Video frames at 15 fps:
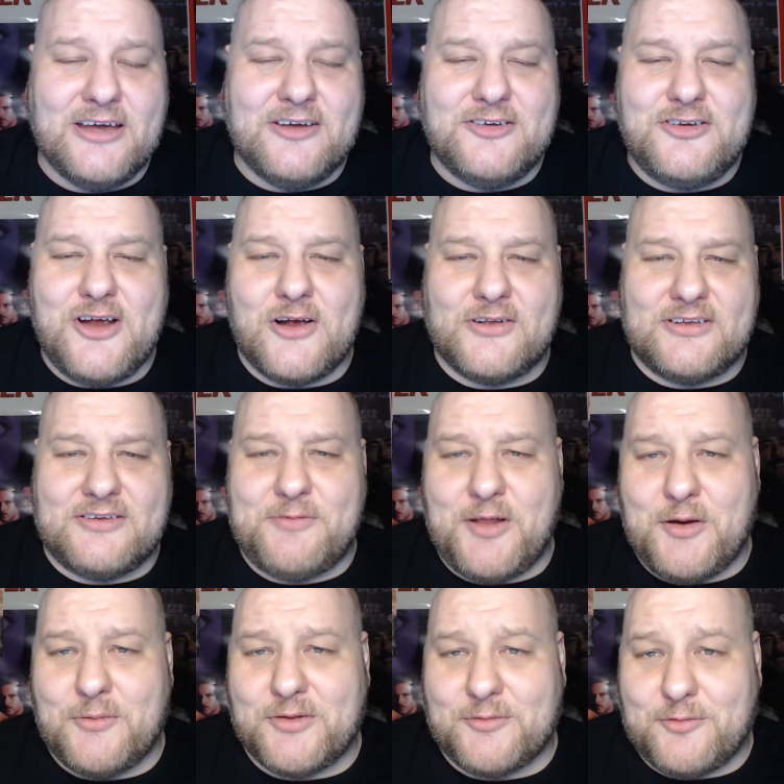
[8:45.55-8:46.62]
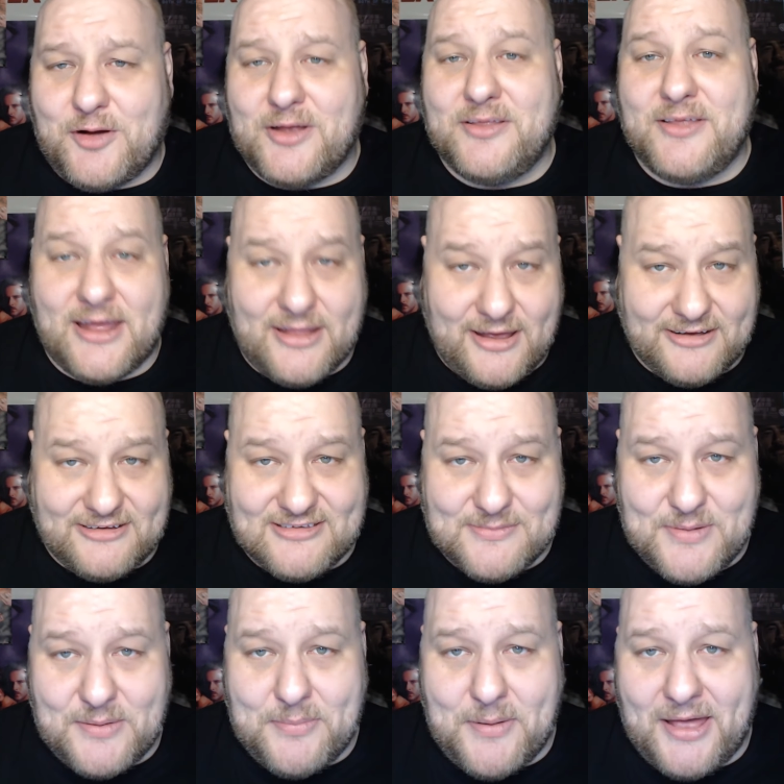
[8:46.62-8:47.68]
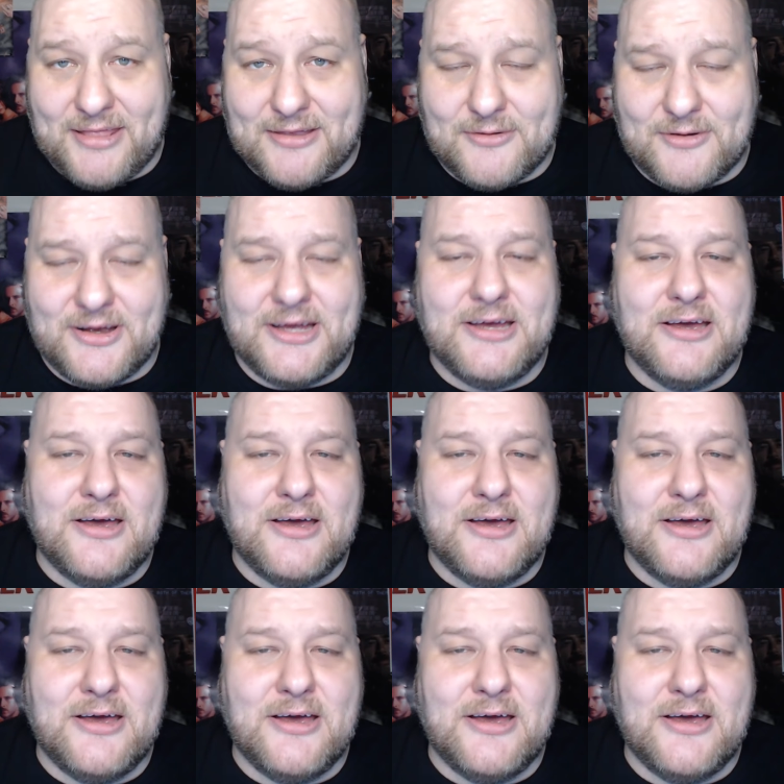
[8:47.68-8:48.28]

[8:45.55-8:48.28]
Share this video with a friend that likes The Big Bang Theory.